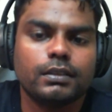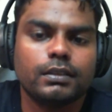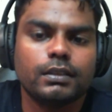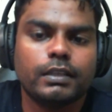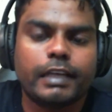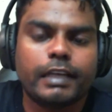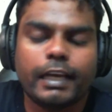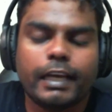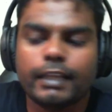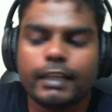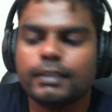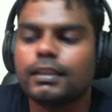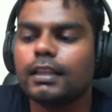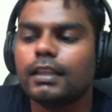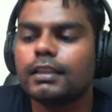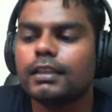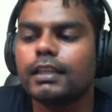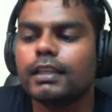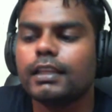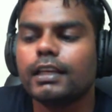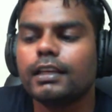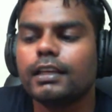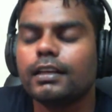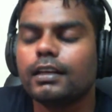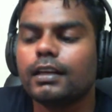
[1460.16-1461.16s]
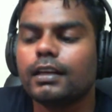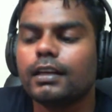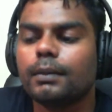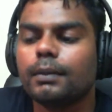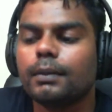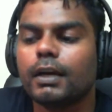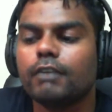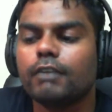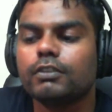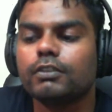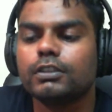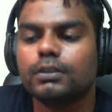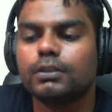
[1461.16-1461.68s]
And then they ended up
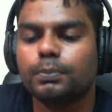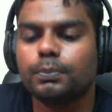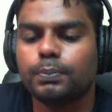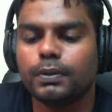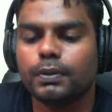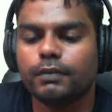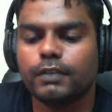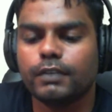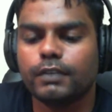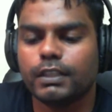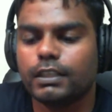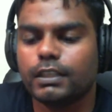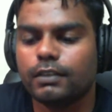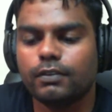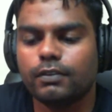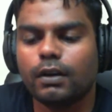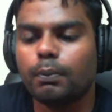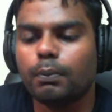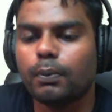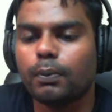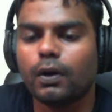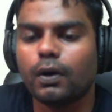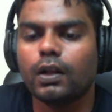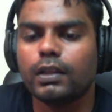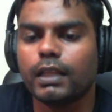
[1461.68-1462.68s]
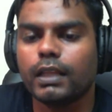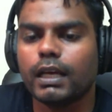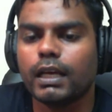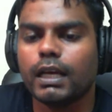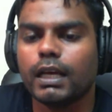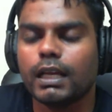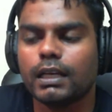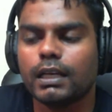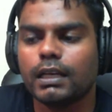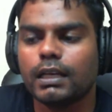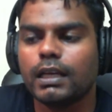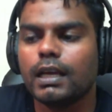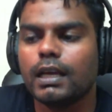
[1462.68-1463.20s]
having to pivot, give up all
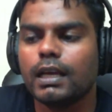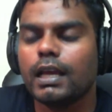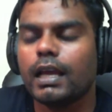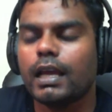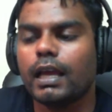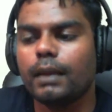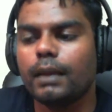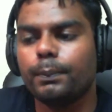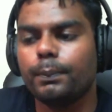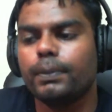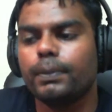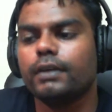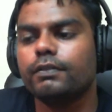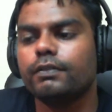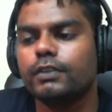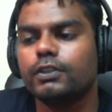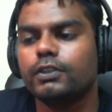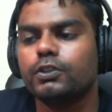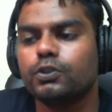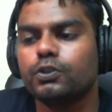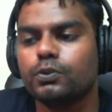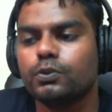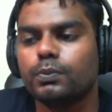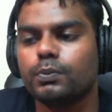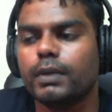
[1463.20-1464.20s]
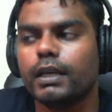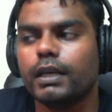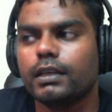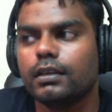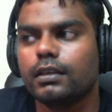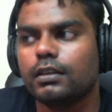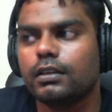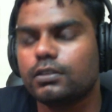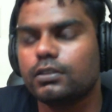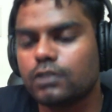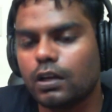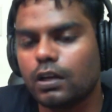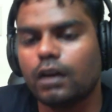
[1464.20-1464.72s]
that, and pivot to
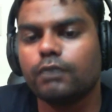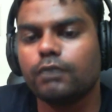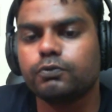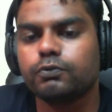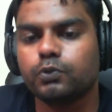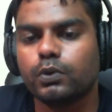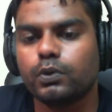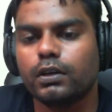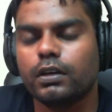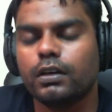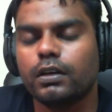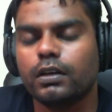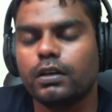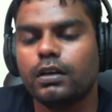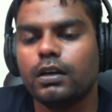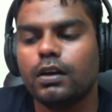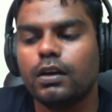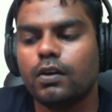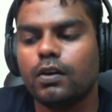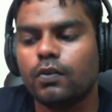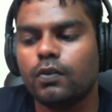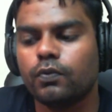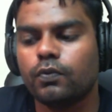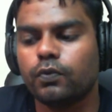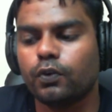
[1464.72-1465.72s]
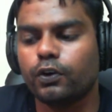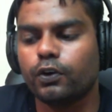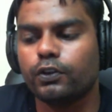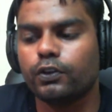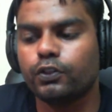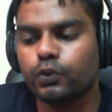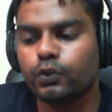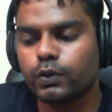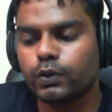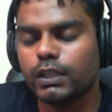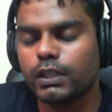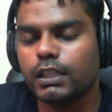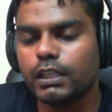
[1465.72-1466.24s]
making software for
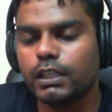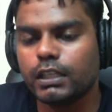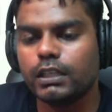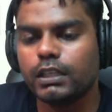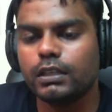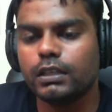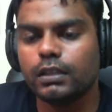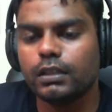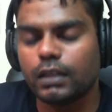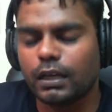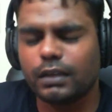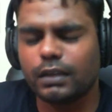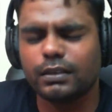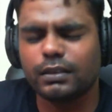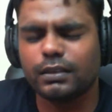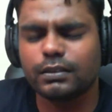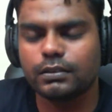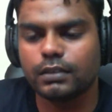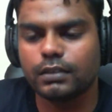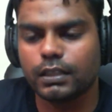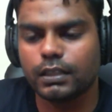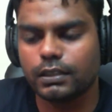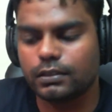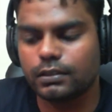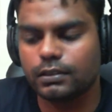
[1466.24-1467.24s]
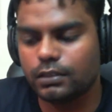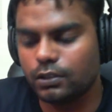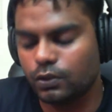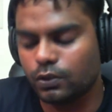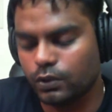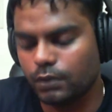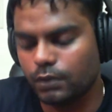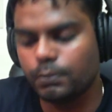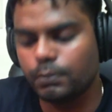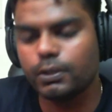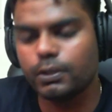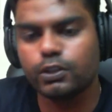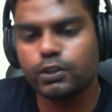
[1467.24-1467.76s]
3D,
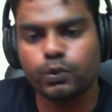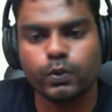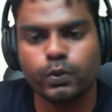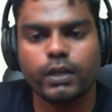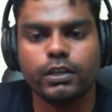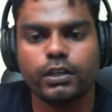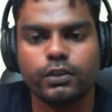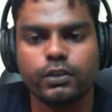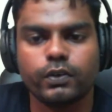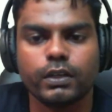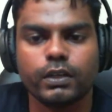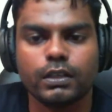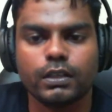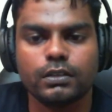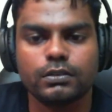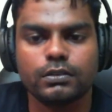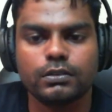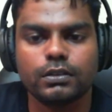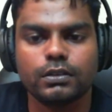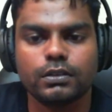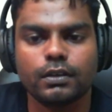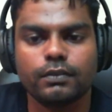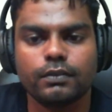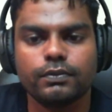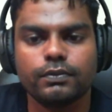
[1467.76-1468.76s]
image rendering and stuff.